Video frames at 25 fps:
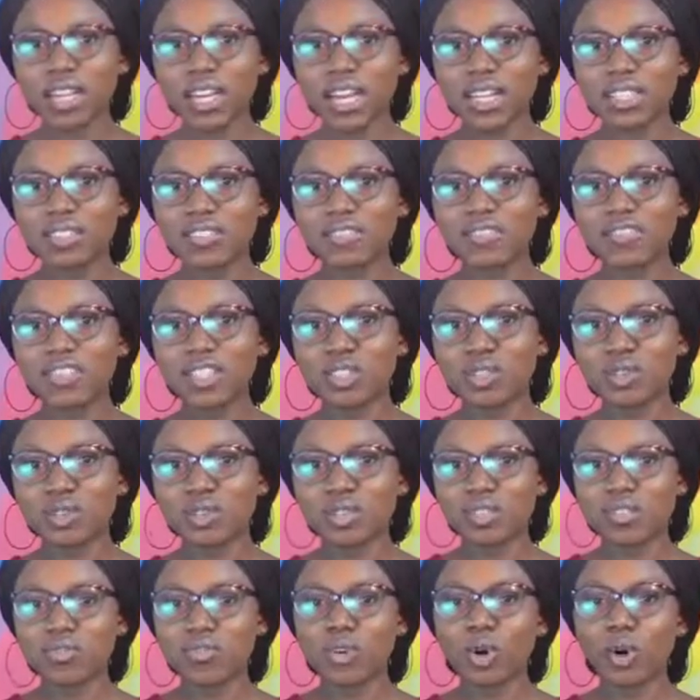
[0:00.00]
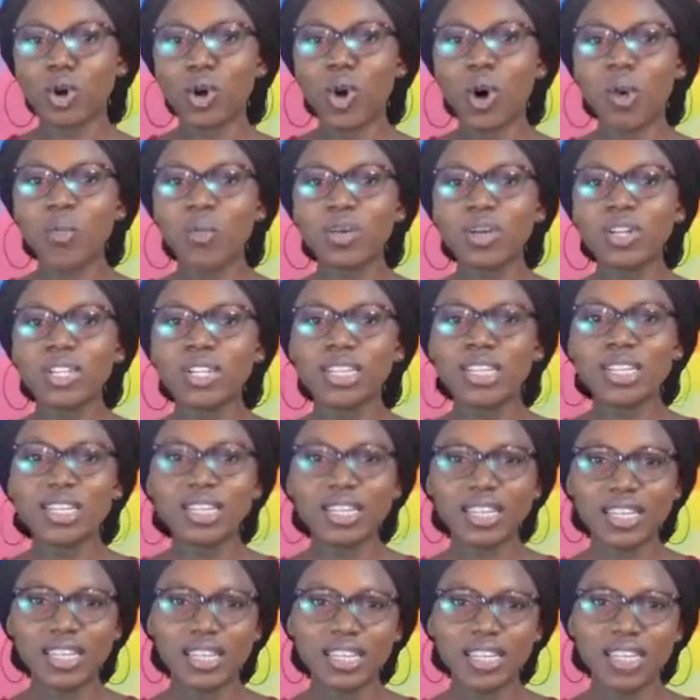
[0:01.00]
and the fetus for commonly
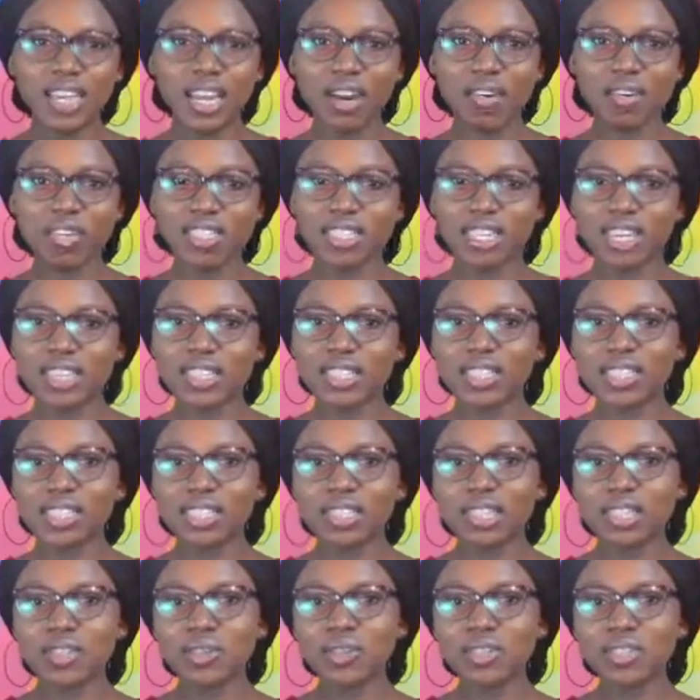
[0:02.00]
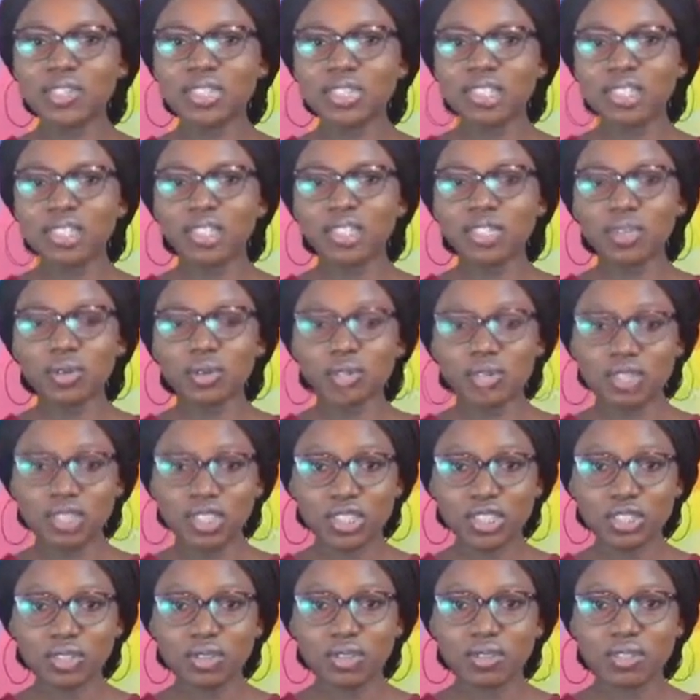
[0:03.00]
inherited single-gene
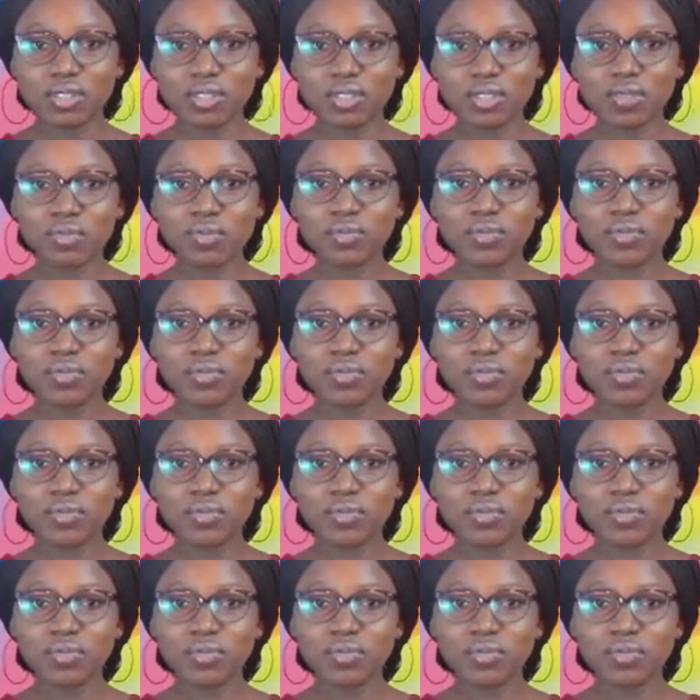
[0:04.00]
conditions,